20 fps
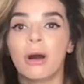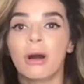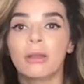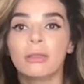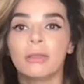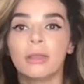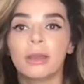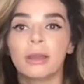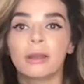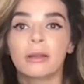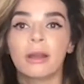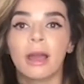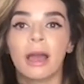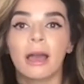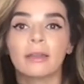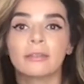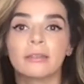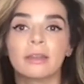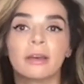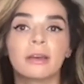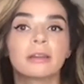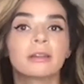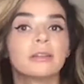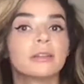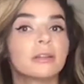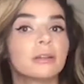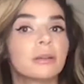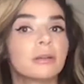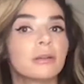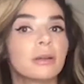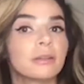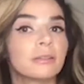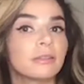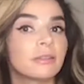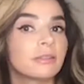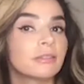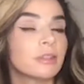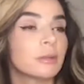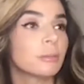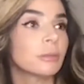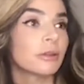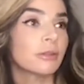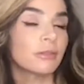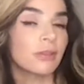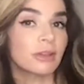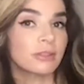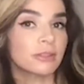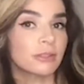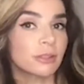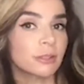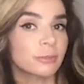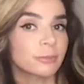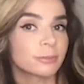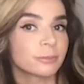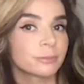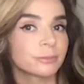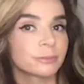on there as a clinical assistant professor.